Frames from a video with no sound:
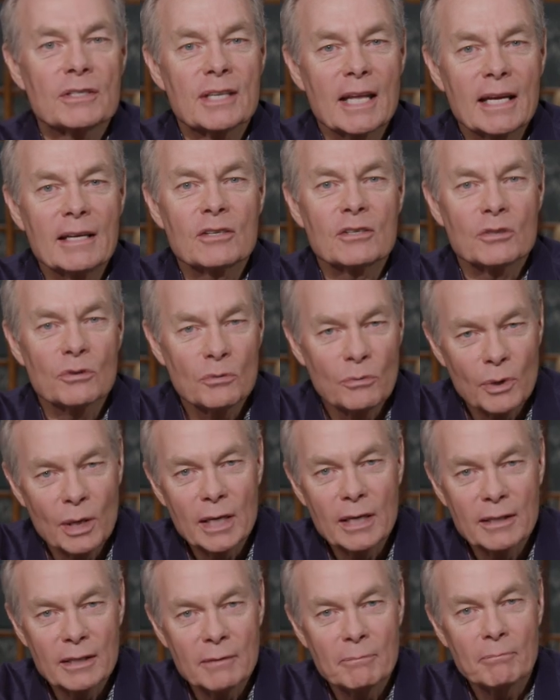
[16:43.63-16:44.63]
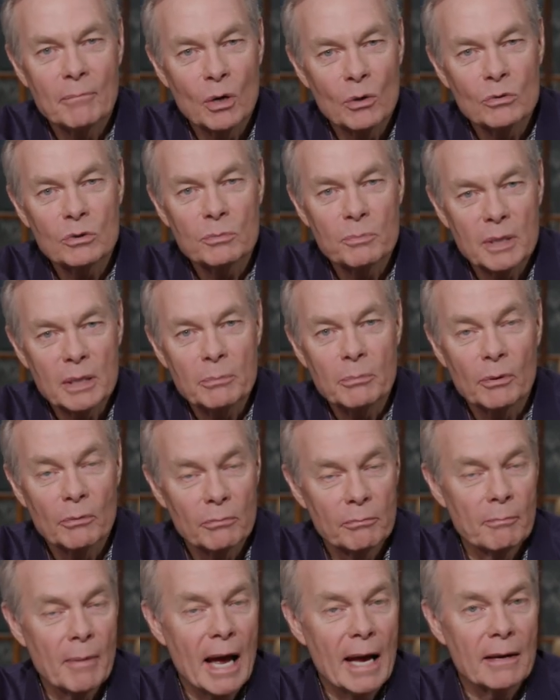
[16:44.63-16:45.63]
That's the way that most people,
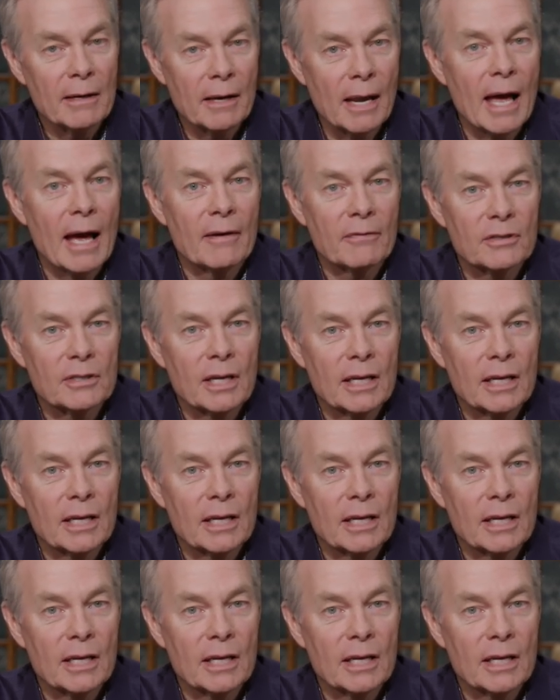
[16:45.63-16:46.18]
my life,